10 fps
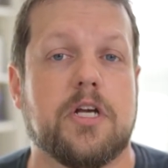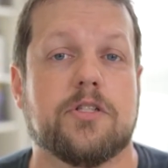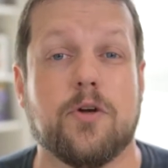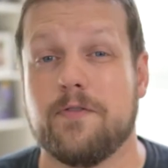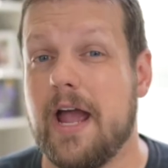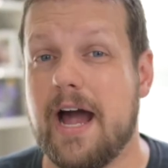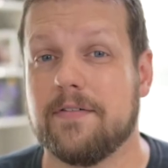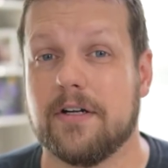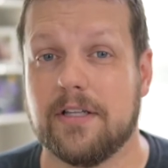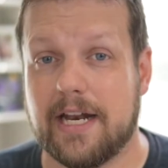So if you have a
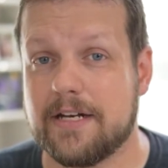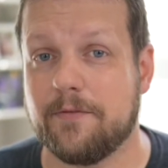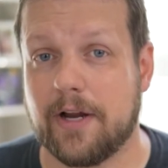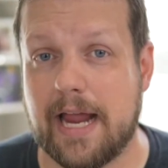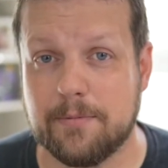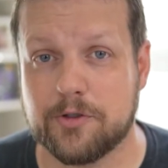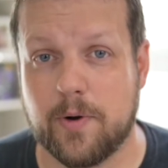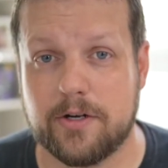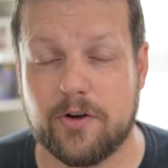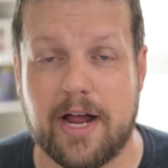lot of different cameras
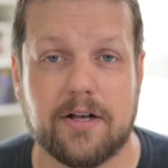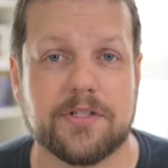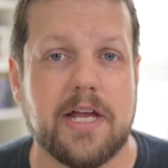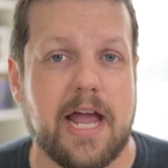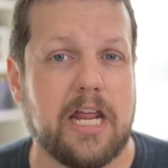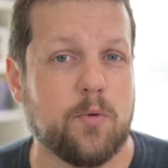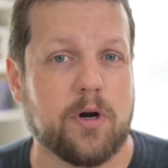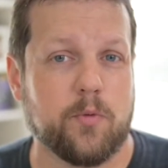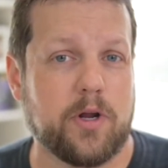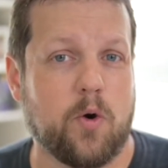around your house and you want
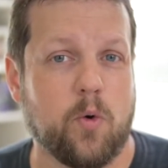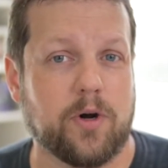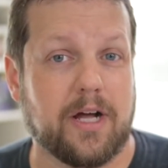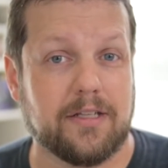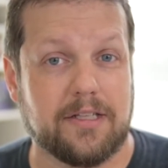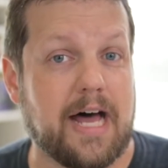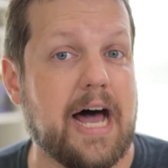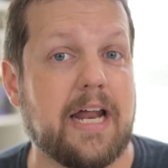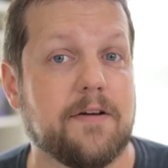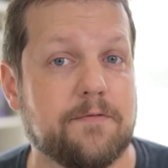to record a
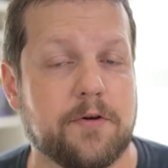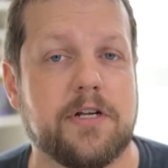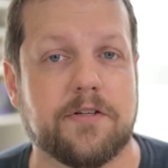lot of footage,